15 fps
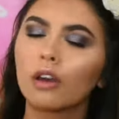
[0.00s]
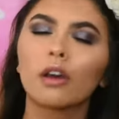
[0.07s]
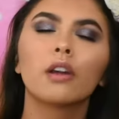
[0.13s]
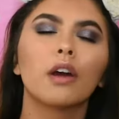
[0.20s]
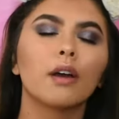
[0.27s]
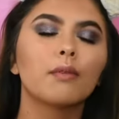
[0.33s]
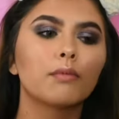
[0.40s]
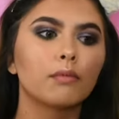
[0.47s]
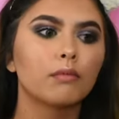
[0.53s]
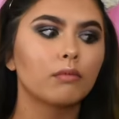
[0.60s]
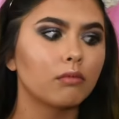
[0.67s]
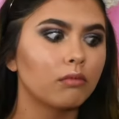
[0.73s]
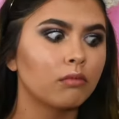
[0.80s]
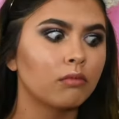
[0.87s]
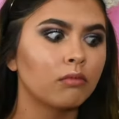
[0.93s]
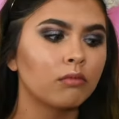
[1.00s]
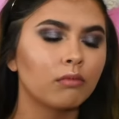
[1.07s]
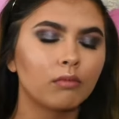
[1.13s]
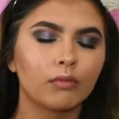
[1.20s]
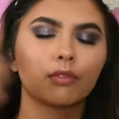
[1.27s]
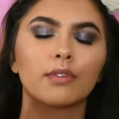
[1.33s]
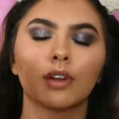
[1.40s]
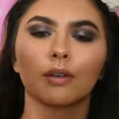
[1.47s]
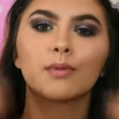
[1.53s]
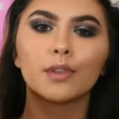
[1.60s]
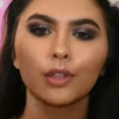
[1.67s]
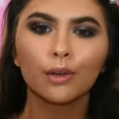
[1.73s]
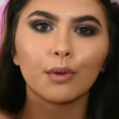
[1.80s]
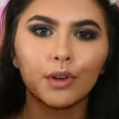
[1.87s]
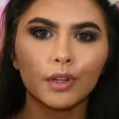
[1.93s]
And I'm, and I'm
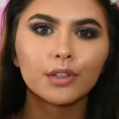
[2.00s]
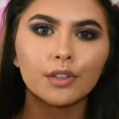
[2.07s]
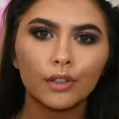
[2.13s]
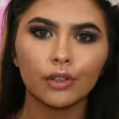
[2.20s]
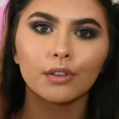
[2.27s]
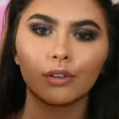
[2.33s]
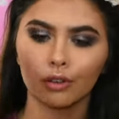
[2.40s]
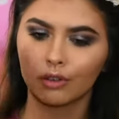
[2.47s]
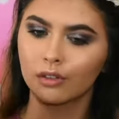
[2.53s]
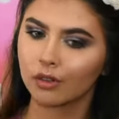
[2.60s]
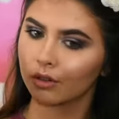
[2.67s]
just going to